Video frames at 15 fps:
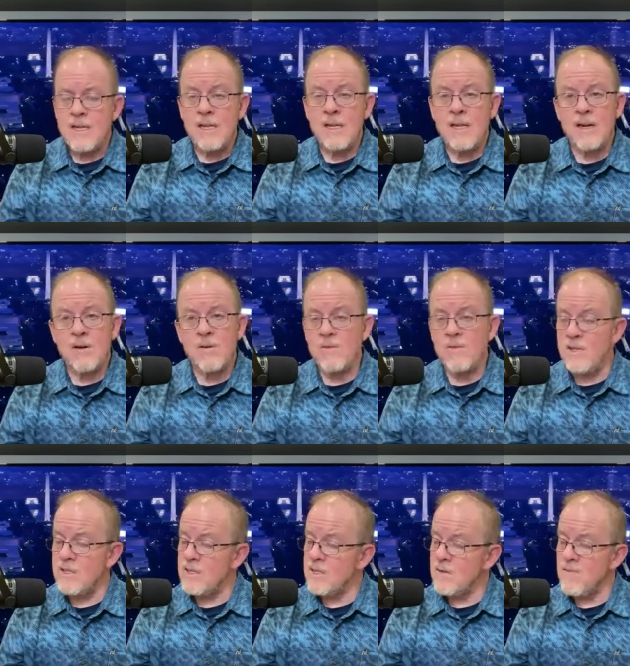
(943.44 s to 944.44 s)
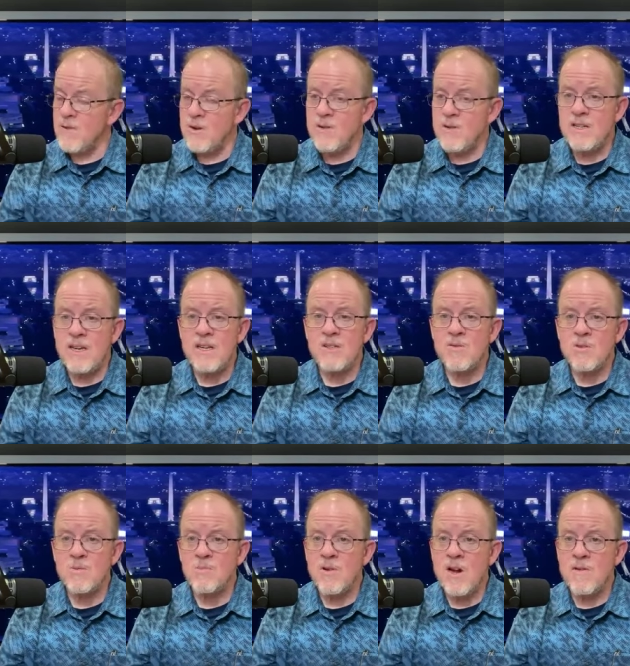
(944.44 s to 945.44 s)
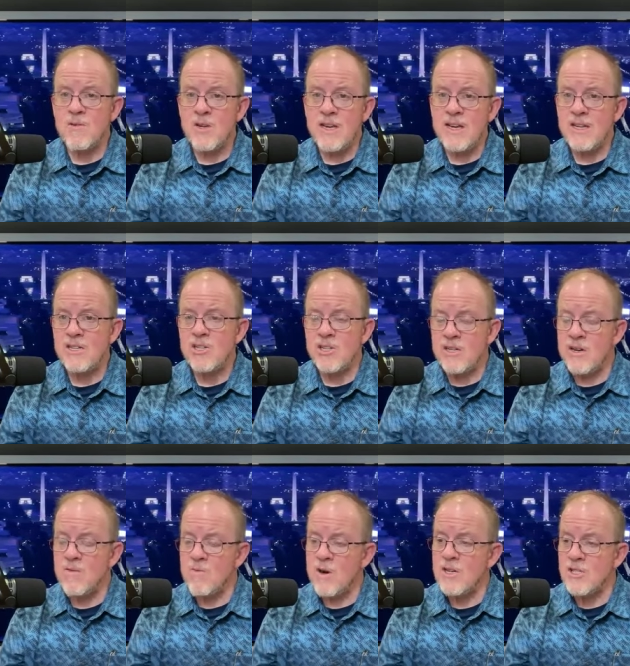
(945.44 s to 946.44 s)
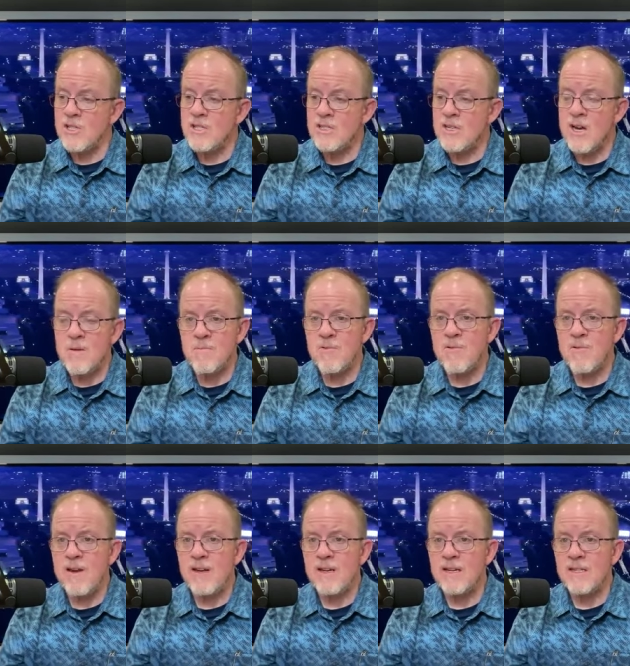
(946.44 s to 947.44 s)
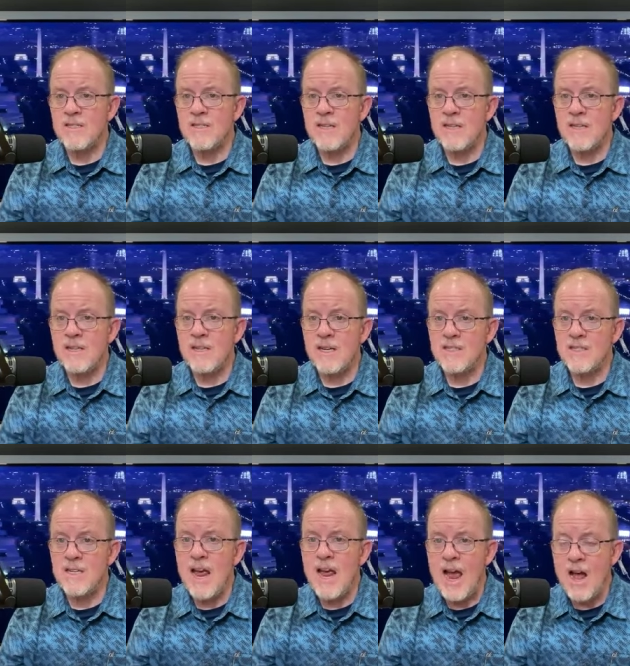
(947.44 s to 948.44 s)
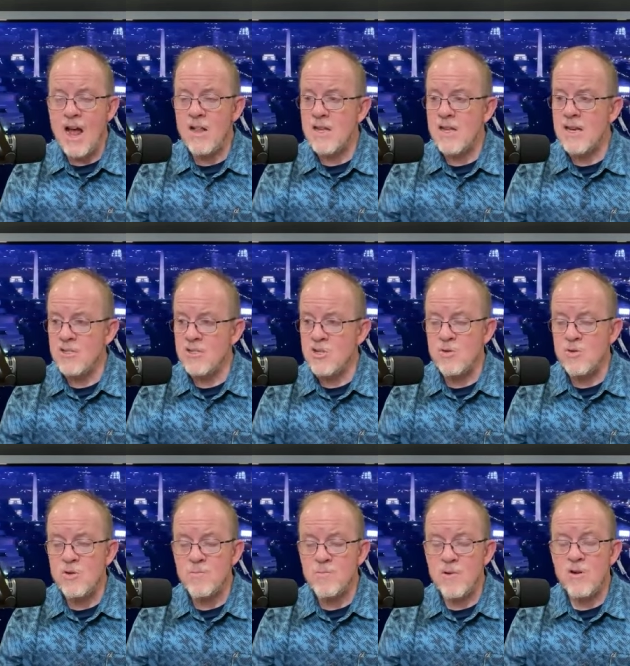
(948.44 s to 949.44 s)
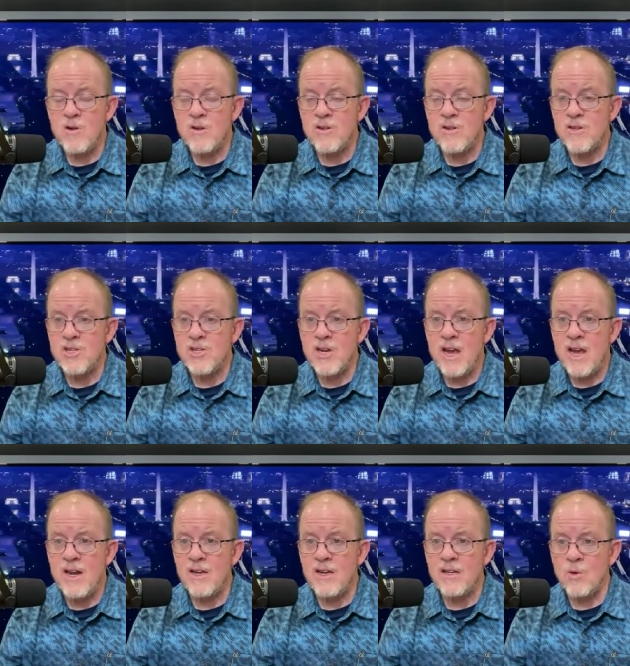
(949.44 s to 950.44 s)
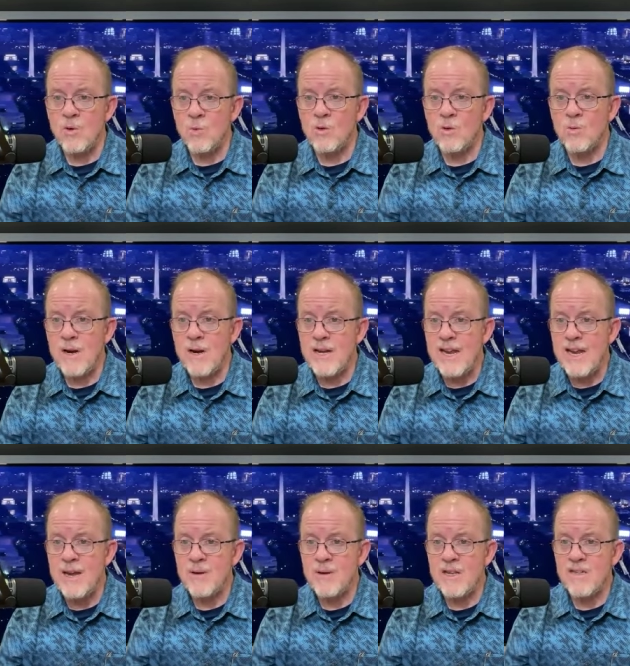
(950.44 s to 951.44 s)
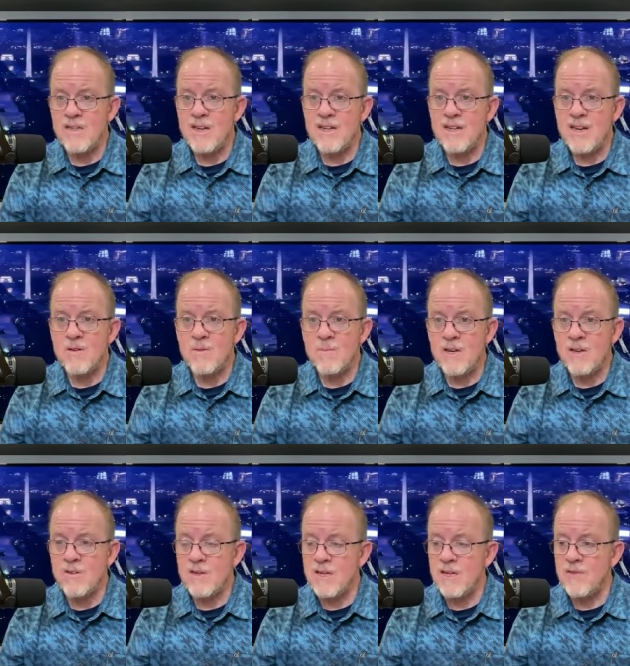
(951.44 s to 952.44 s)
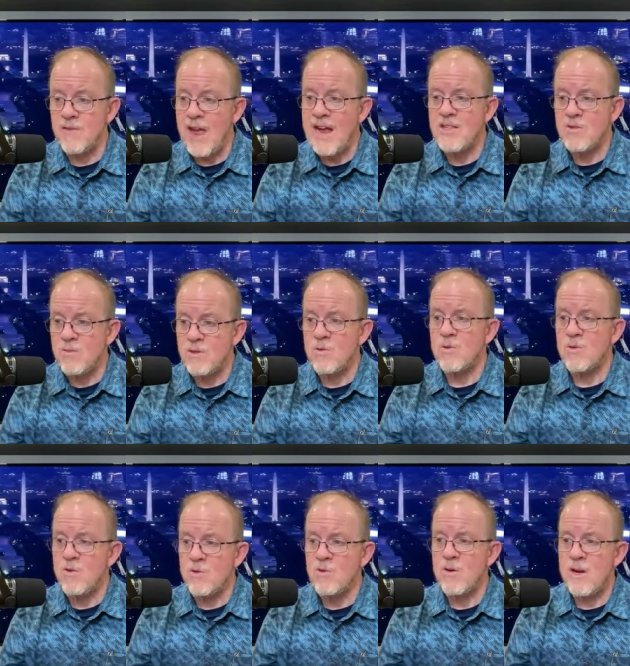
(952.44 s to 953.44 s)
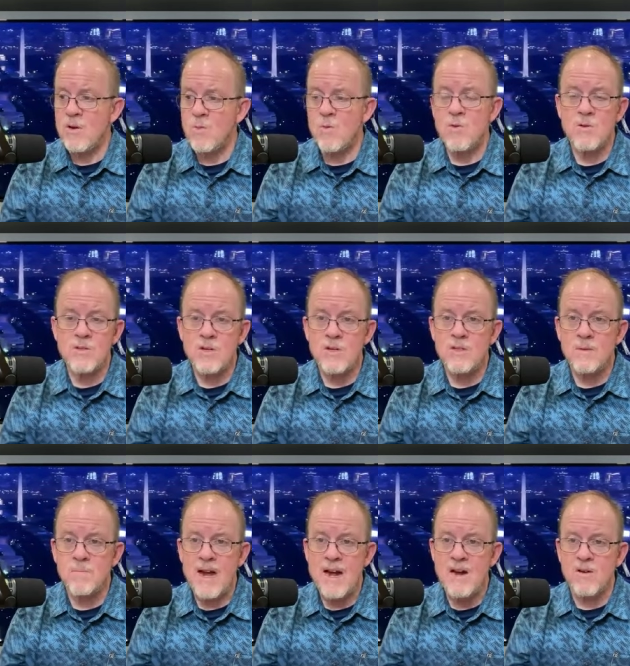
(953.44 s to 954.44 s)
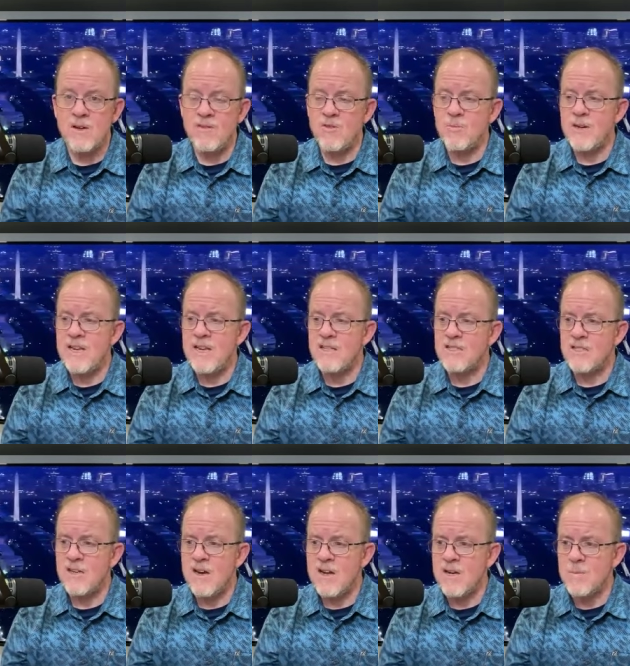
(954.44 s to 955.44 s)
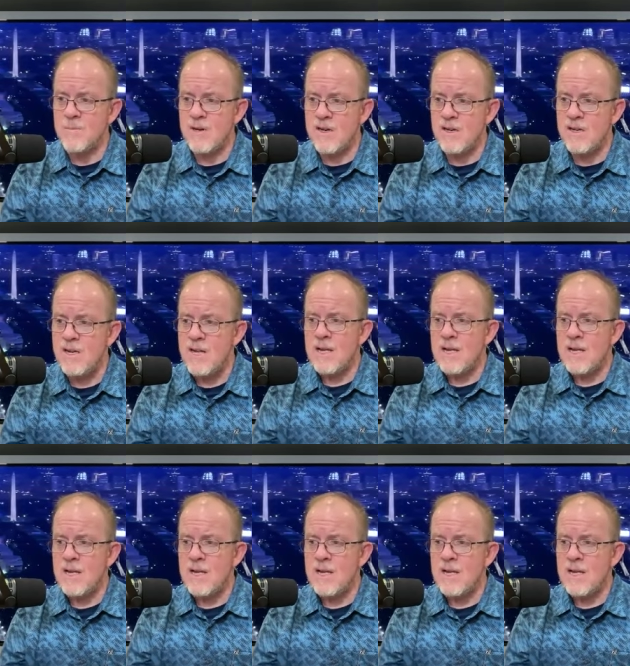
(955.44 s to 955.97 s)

you know this is a very dangerous provocation and russia is operating as a as an ally a junior partner to china in the hmm. worldwide mm-hmm. campaign to take down america that's what the ukraine war is all about everybody gets caught up on